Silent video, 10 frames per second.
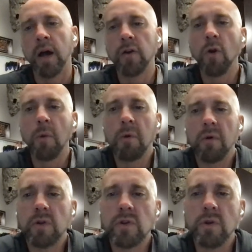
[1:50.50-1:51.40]
on our
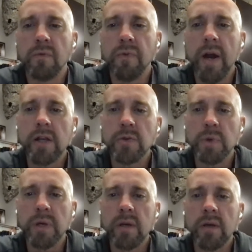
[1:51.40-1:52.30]
normal YouTube Fridays,
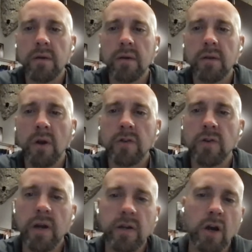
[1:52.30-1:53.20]
I
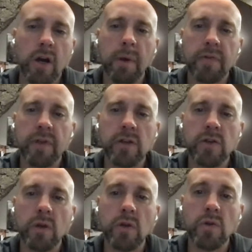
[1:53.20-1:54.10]
try to talk about things
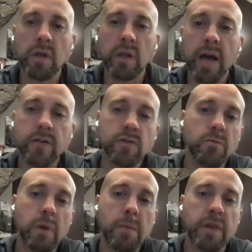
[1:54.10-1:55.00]
you can use in the
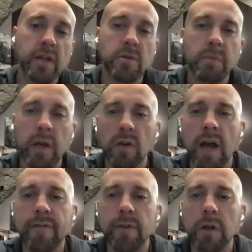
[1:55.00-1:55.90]
classroom, maybe things that make your
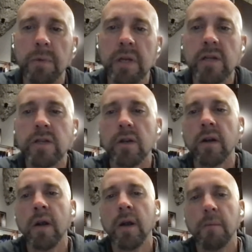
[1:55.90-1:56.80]
life a little bit
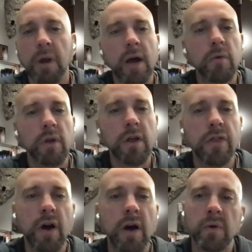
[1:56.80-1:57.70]
easier. But I really
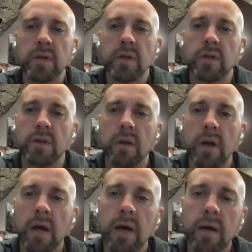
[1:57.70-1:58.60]
thought
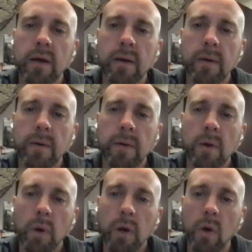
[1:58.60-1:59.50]

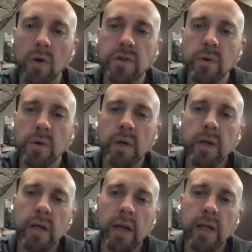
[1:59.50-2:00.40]
what Cole's
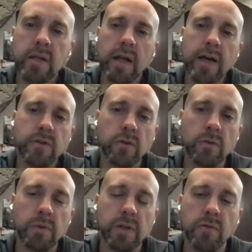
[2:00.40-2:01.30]
doing in
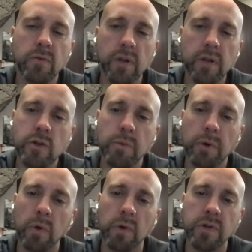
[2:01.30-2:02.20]
classroom is really
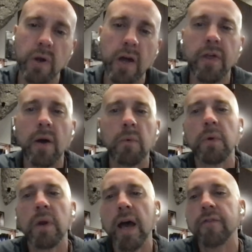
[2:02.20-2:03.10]
super cool. So I thought
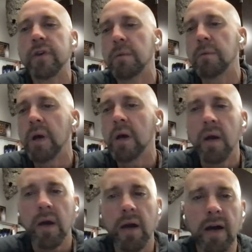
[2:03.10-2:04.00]
we would have him
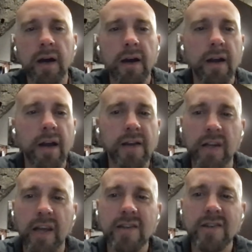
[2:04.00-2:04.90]

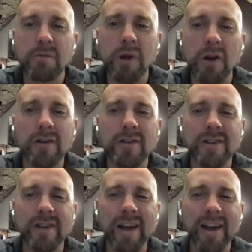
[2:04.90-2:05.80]
as a guest appearance
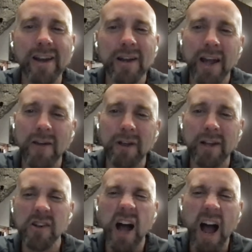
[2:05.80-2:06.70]
today, kind of
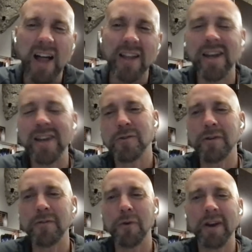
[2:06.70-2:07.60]
like a little holiday
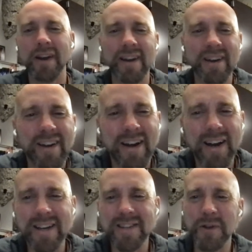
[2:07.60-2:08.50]
treat for you,
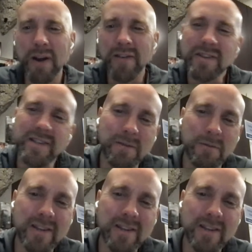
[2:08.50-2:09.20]
so you don't have to see